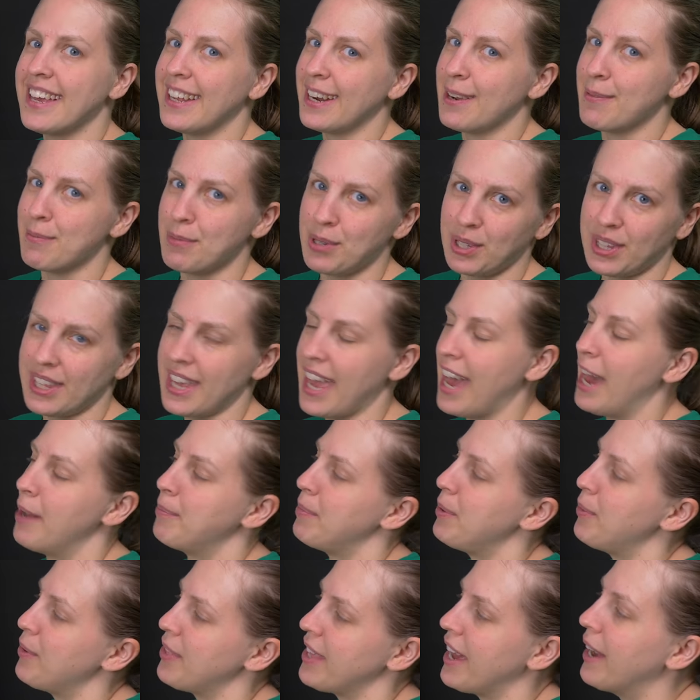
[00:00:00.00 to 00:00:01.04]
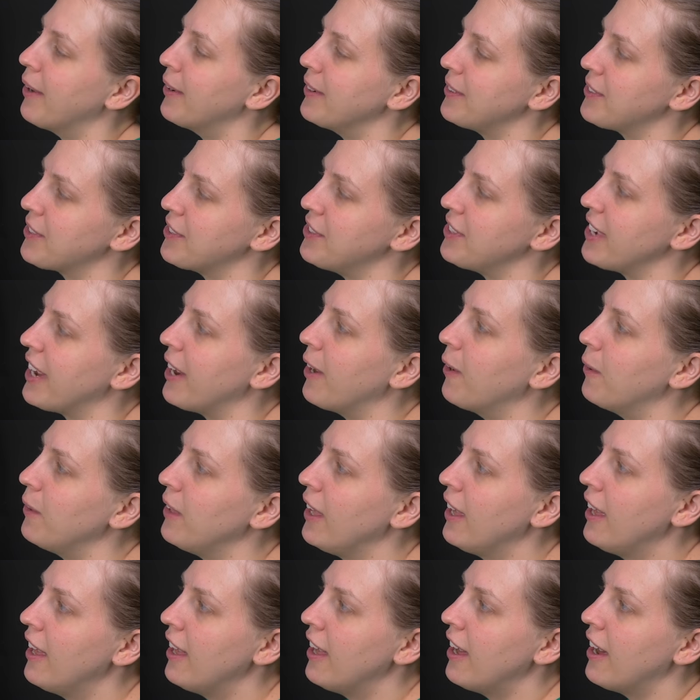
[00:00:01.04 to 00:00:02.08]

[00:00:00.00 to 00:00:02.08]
And I'm really happy with how it turned out.